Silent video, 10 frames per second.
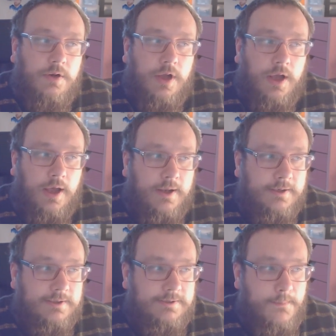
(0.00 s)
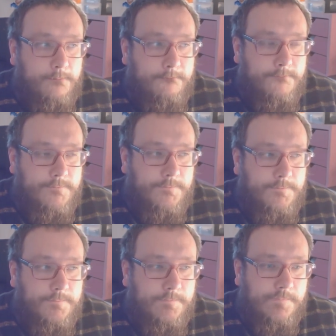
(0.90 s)
And
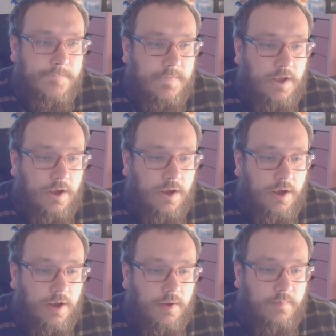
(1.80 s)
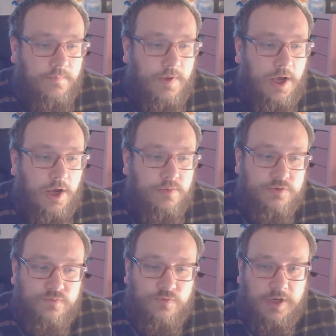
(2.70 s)
I
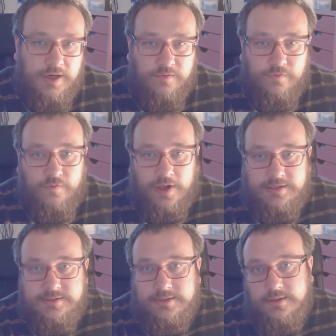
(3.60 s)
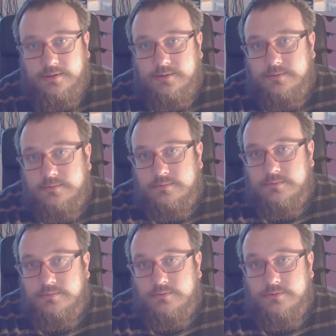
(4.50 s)
was really fighting
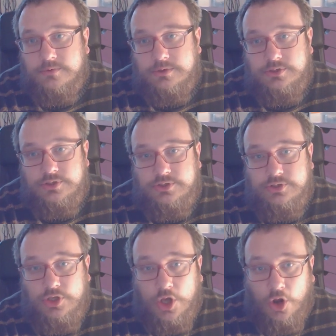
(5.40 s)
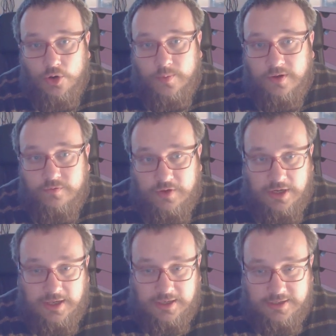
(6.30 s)
scope. I felt
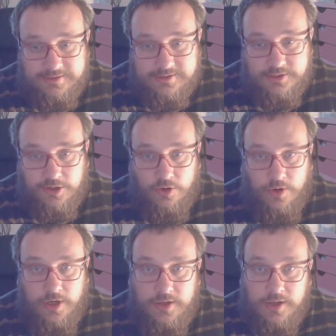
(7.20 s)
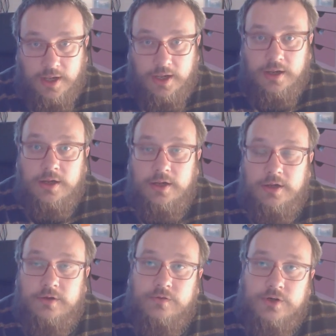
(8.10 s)
like it needed a lot in there
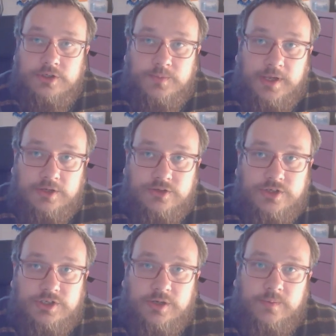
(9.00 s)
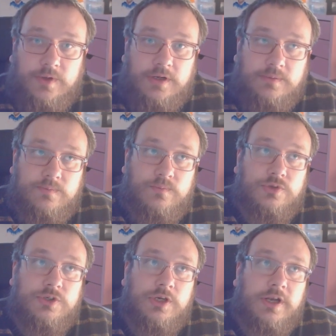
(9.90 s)
for it to be interesting, but I
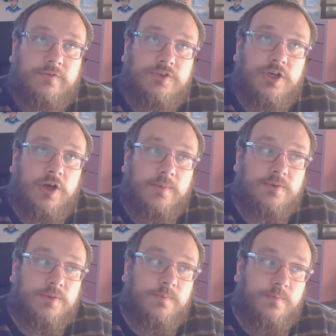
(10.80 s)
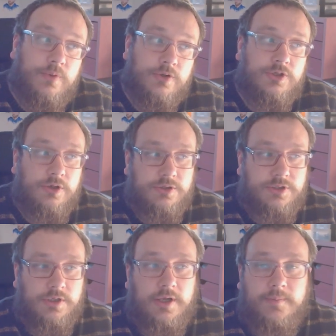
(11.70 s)
wasn't going to have time to put a lot
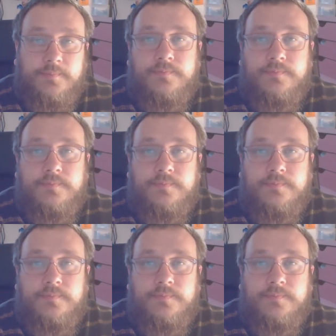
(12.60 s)
in there.